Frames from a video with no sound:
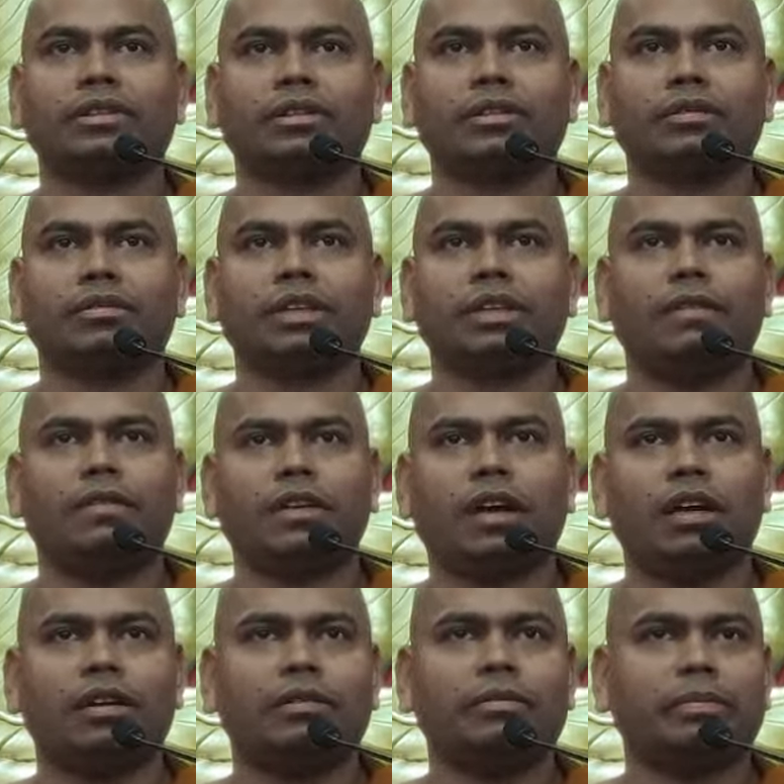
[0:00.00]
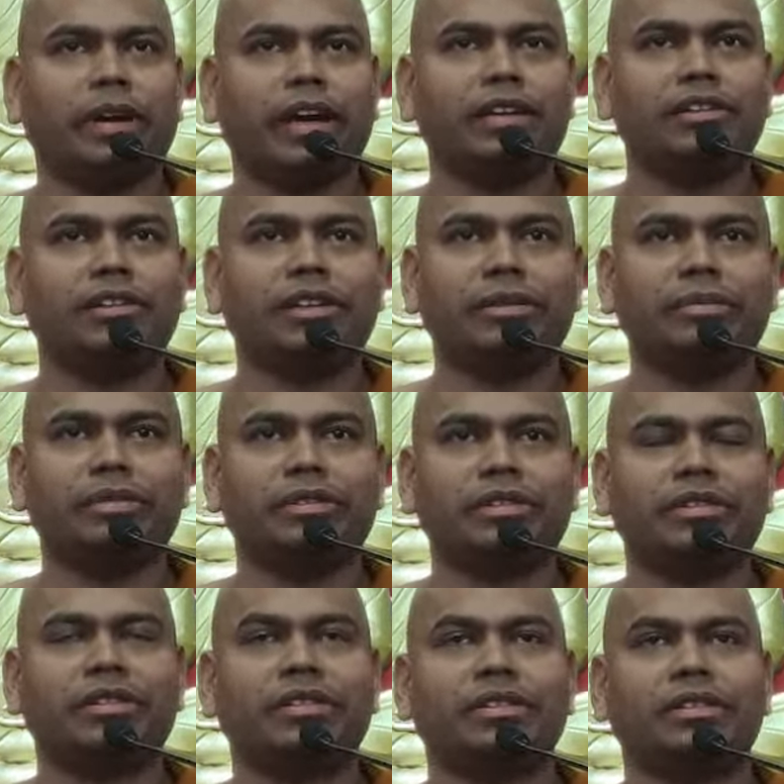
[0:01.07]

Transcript: We have a lot of bad dreams,